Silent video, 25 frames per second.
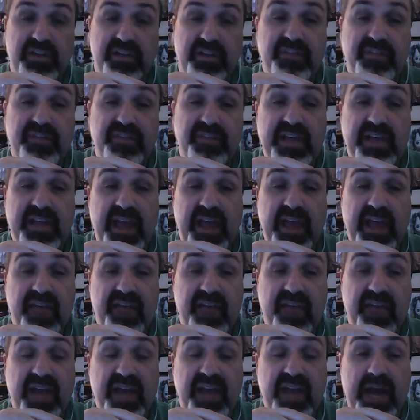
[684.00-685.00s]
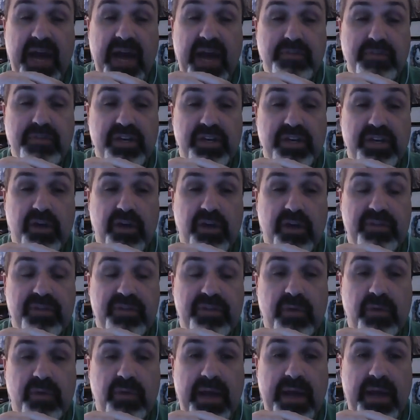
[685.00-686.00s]
Lifting a heavy object off the
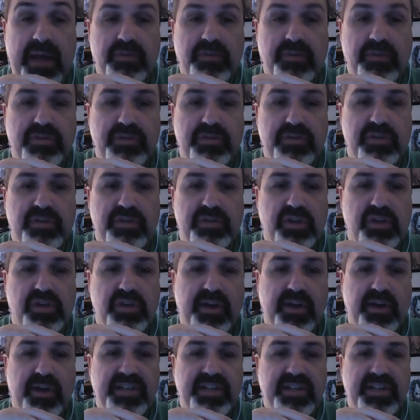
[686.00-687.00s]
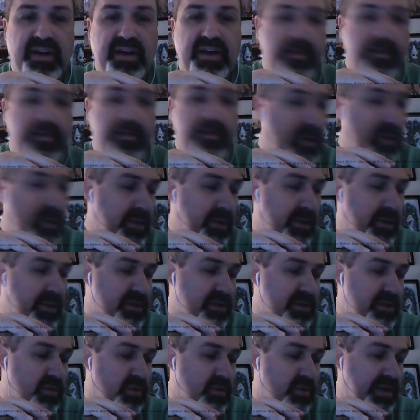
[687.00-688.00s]
ground to, to toss it at an opponent
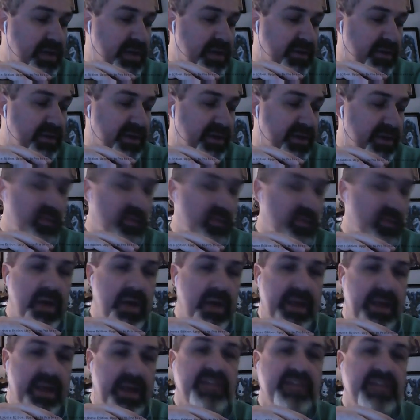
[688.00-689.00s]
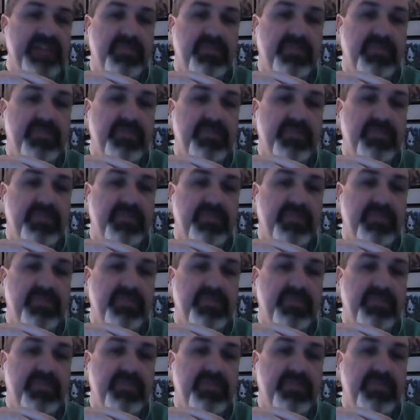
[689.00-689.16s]
or carry it away is